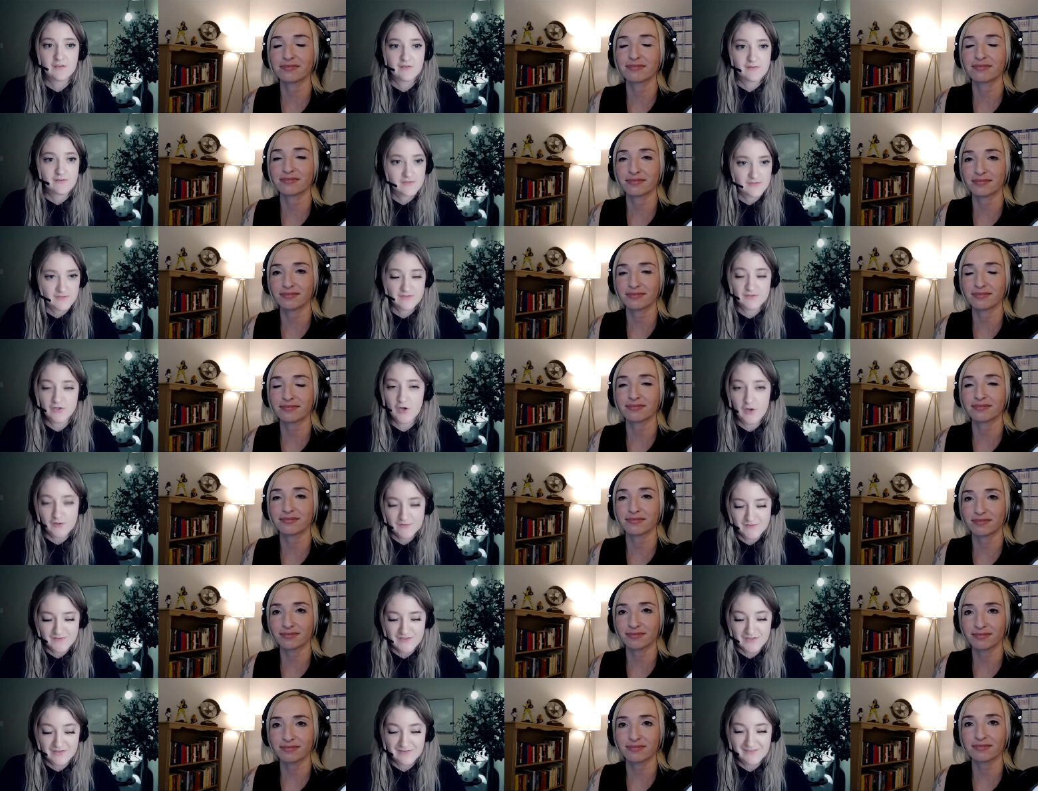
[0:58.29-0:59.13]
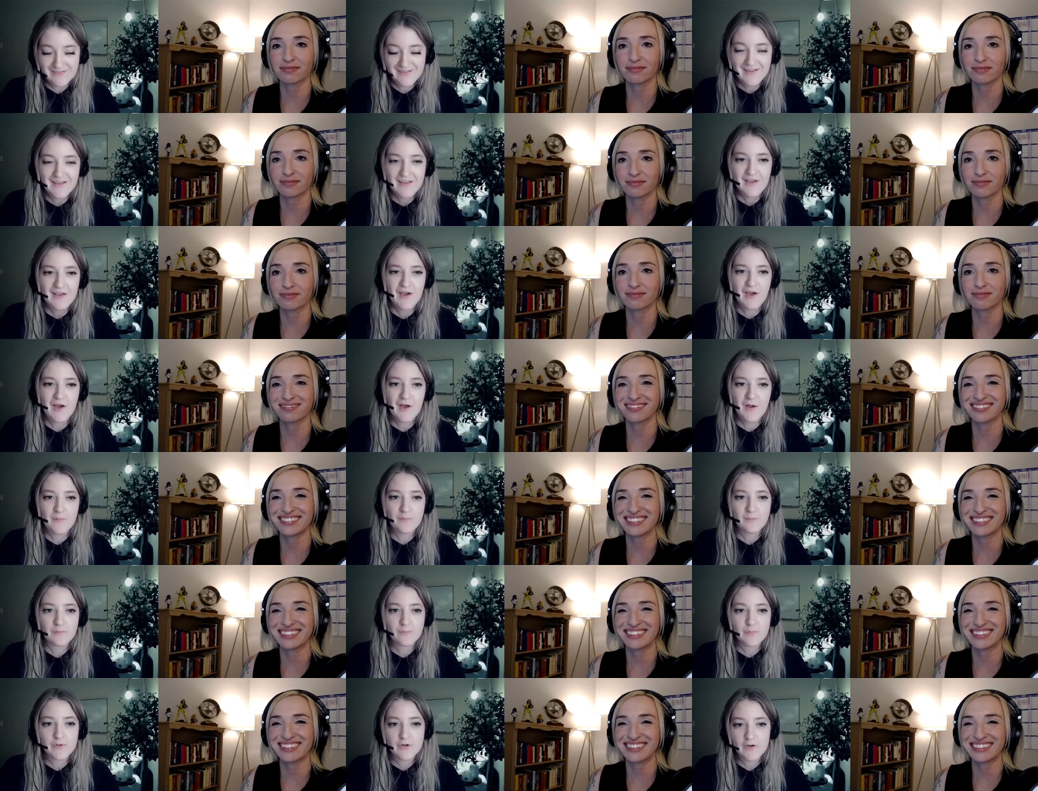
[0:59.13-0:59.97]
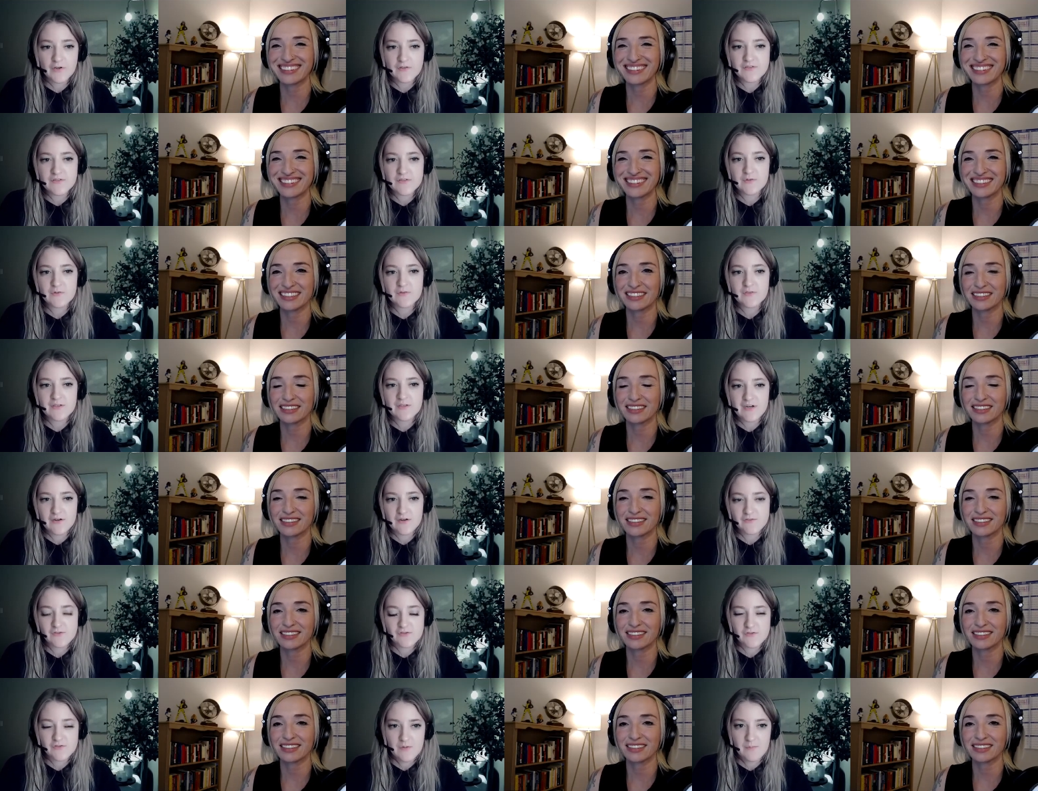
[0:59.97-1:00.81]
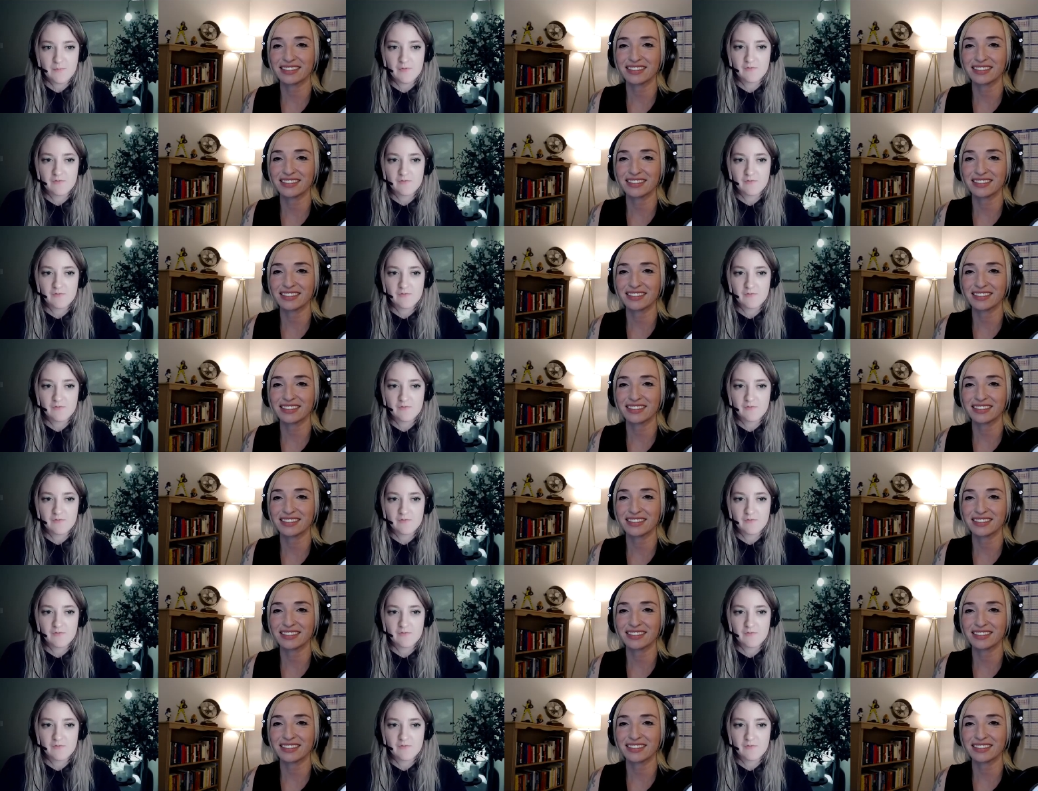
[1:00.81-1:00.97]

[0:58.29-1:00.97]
Speaker 1: It's a toxin. Um, but also the downstream